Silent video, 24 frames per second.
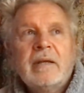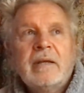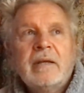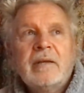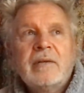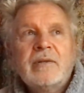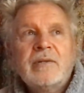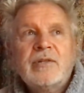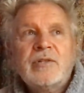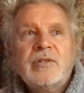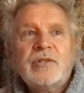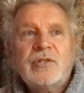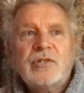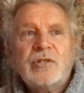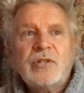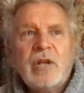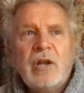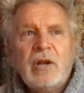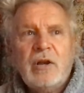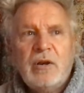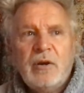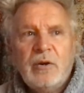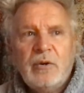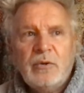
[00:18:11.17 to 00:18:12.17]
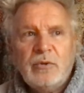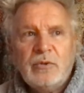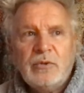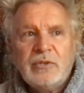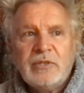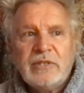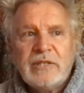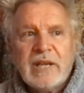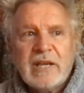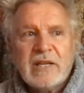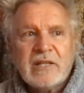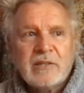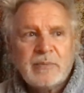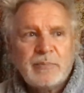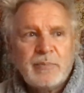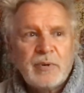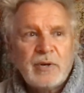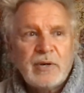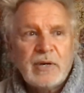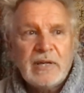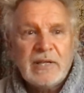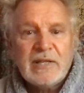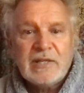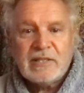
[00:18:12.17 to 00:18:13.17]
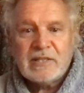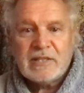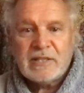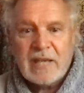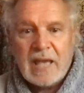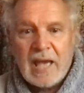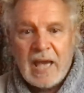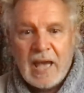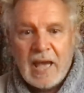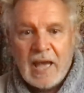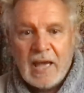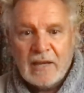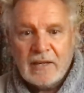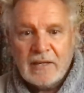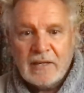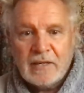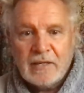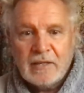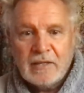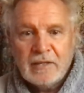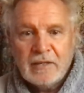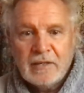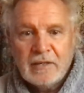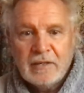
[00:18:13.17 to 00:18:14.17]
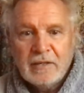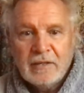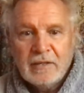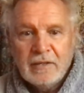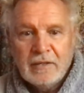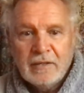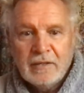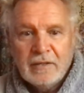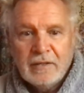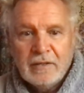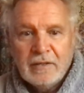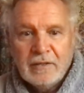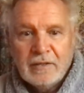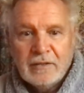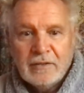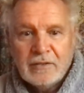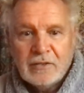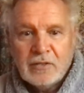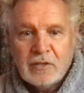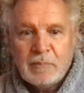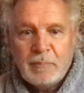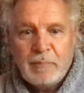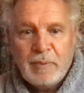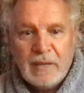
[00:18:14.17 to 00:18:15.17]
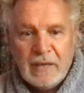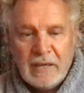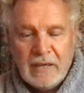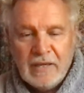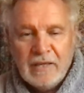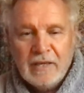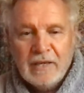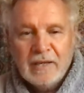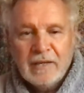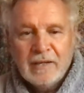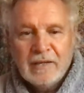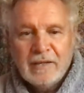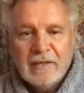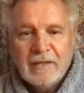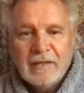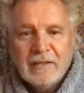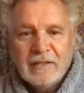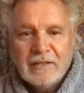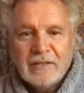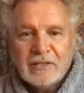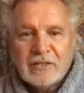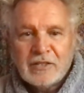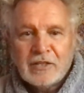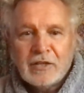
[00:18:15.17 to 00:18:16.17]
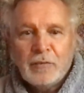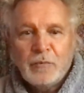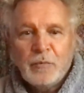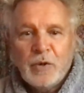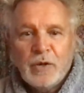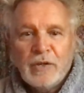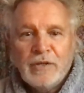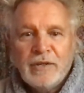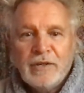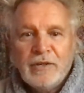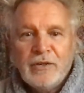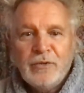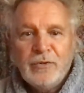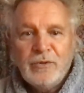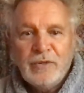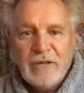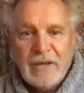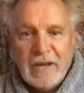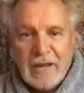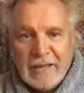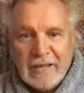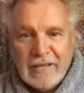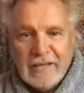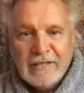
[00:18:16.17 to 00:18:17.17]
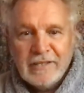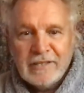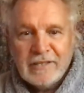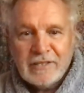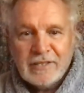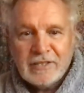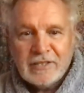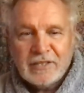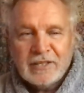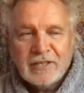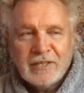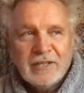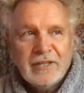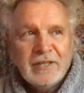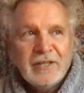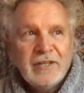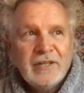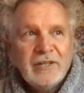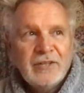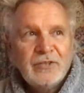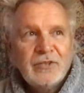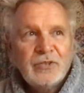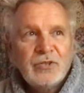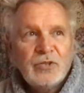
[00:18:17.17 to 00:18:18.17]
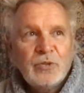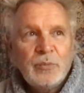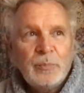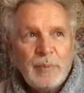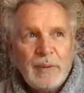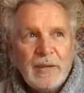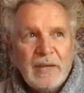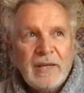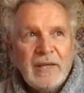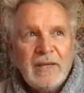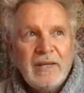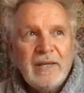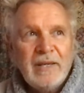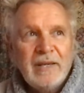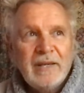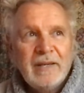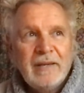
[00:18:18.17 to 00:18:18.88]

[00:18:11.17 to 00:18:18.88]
so desperately sad to be someone who needs to be